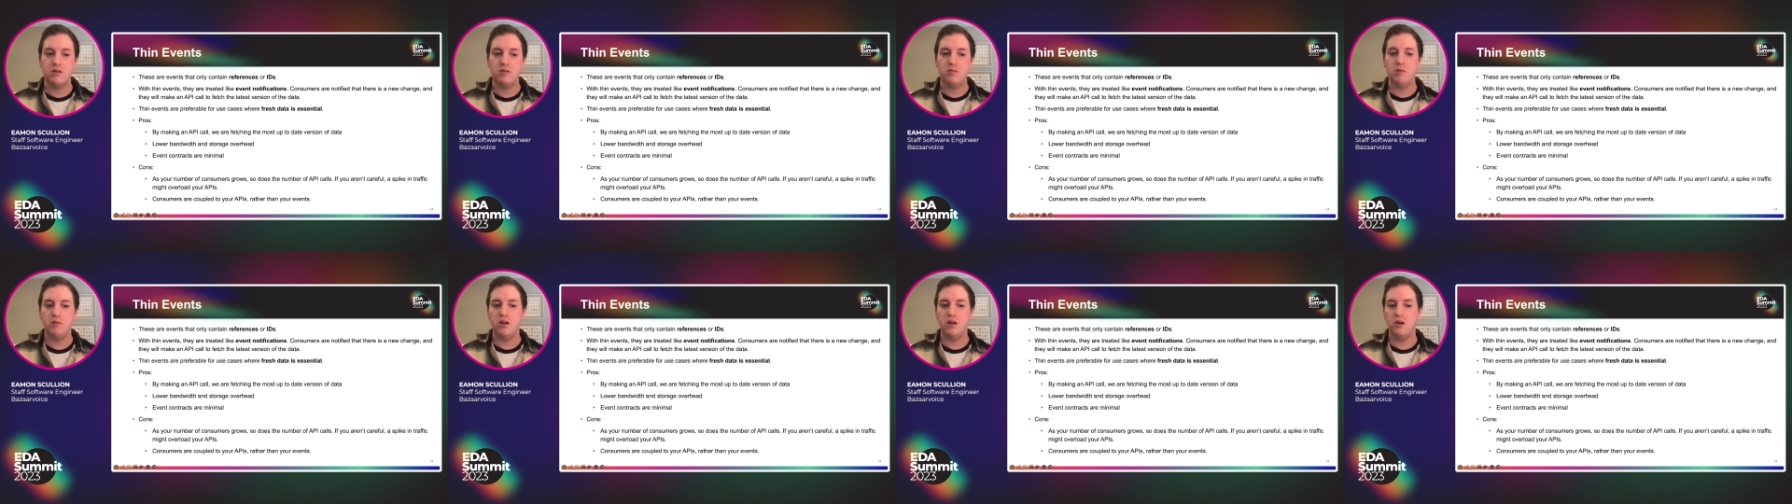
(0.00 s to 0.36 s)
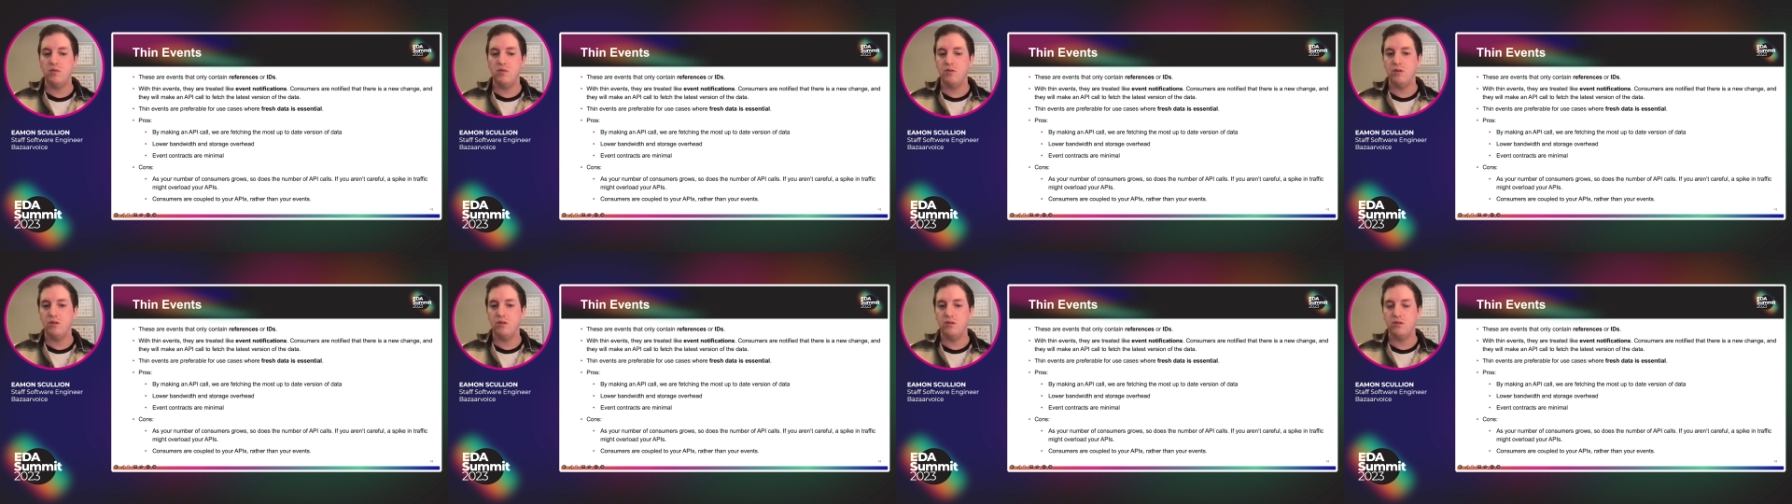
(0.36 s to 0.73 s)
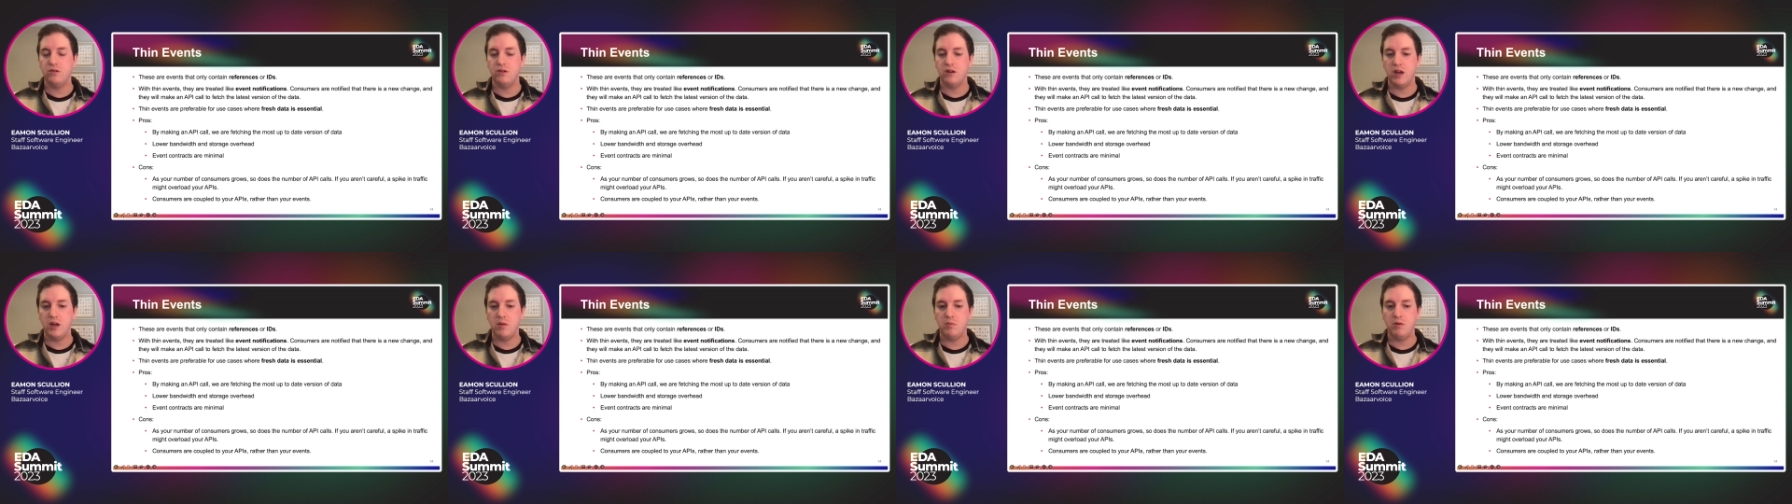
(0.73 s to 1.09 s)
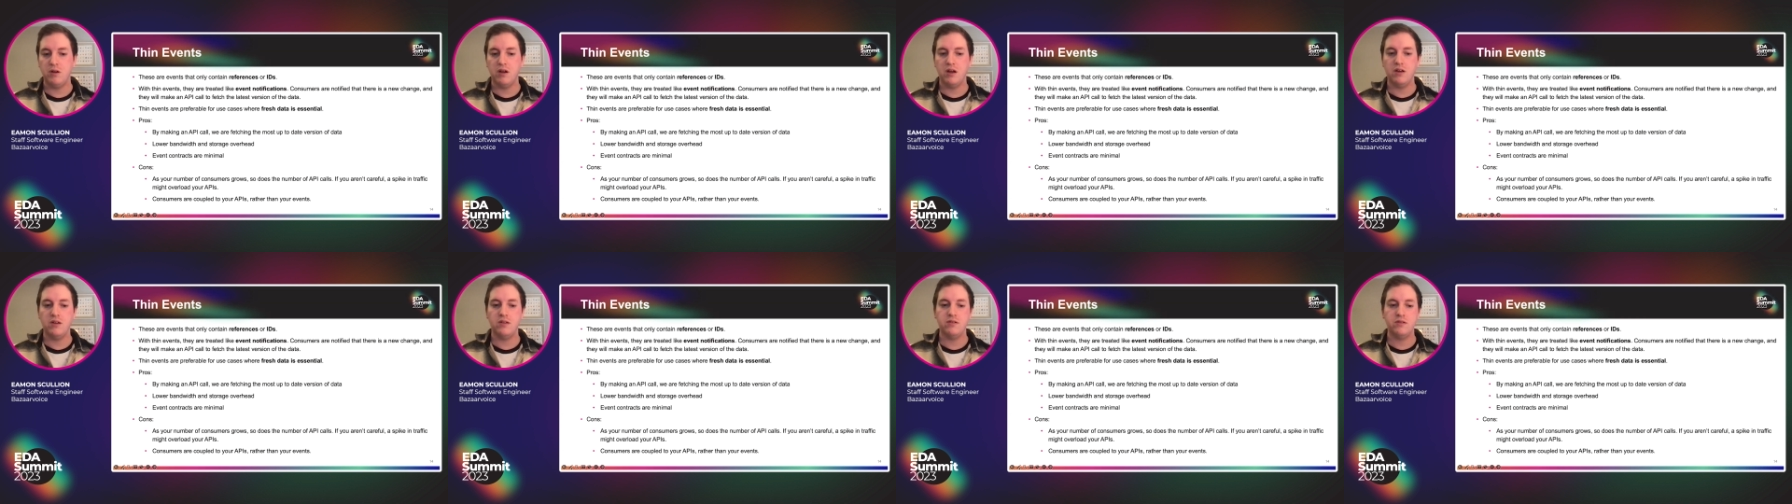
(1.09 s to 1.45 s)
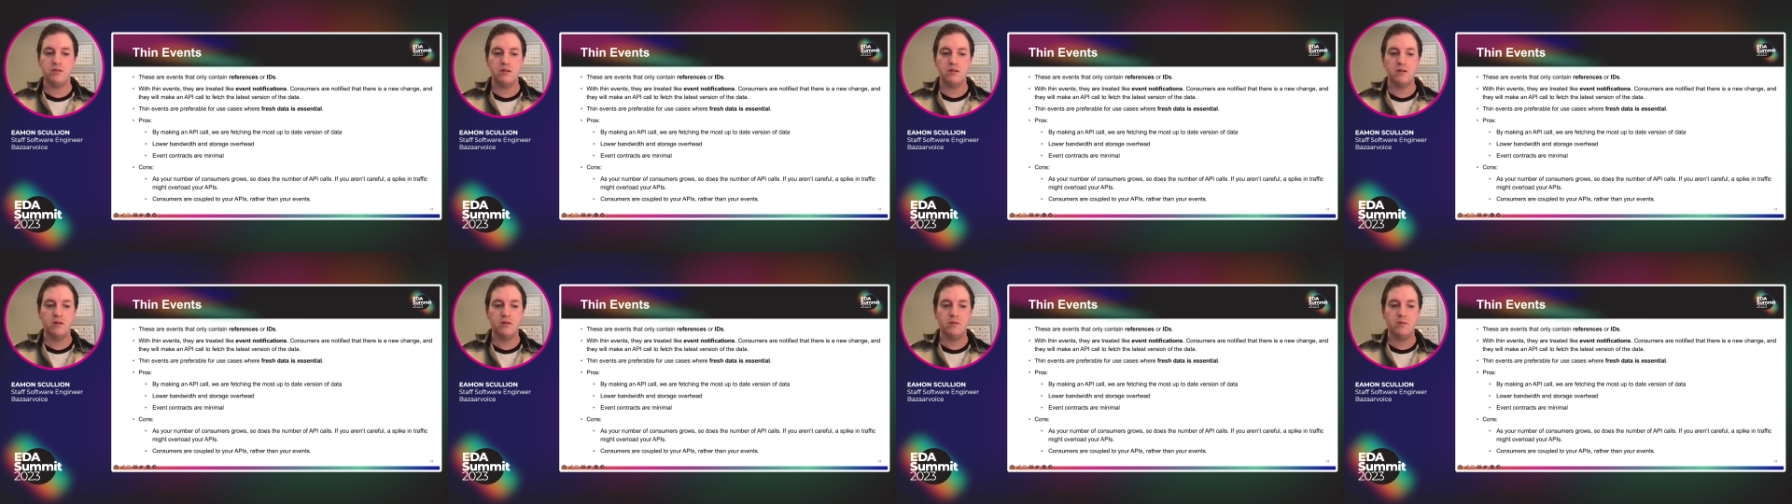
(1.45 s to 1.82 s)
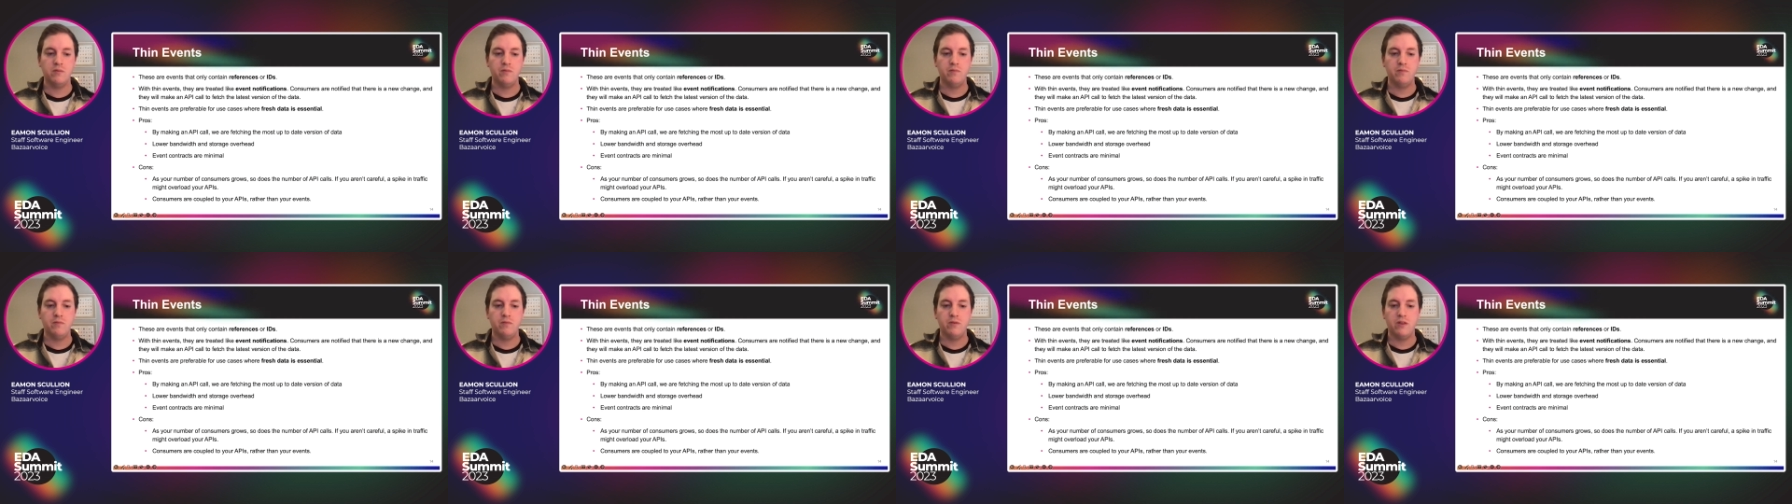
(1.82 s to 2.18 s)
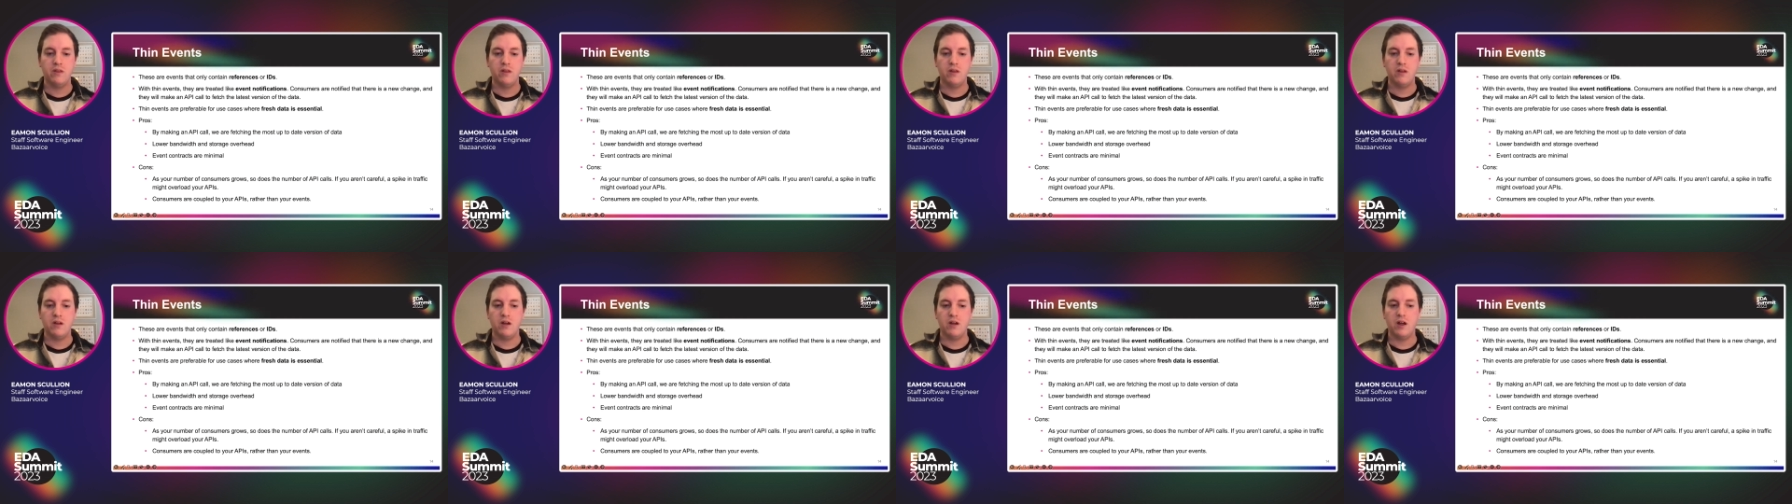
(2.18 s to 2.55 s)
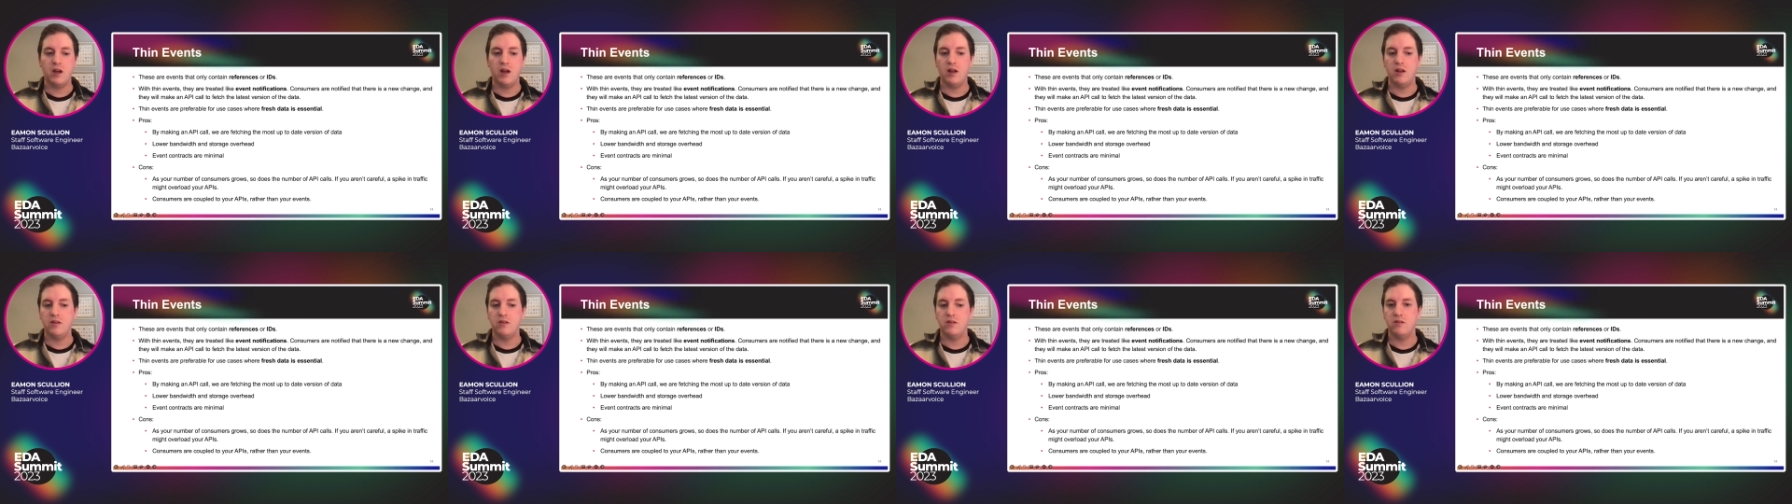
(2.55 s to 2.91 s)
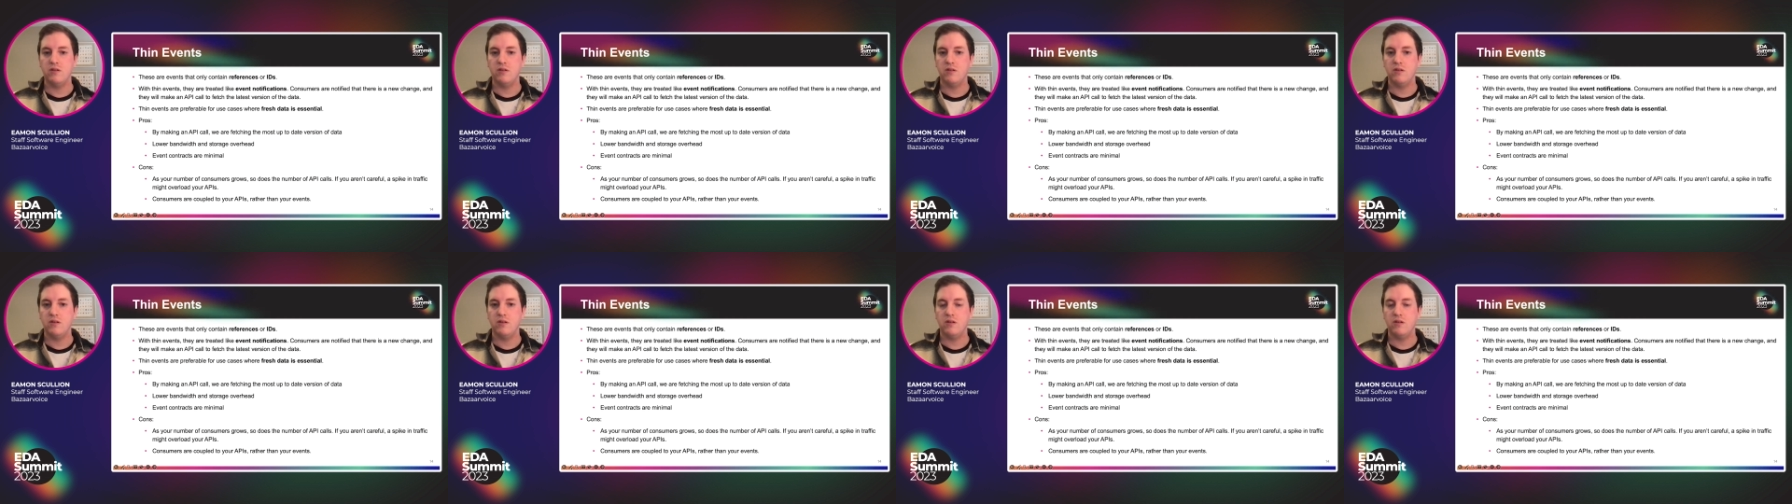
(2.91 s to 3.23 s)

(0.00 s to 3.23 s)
might overload your APIs. And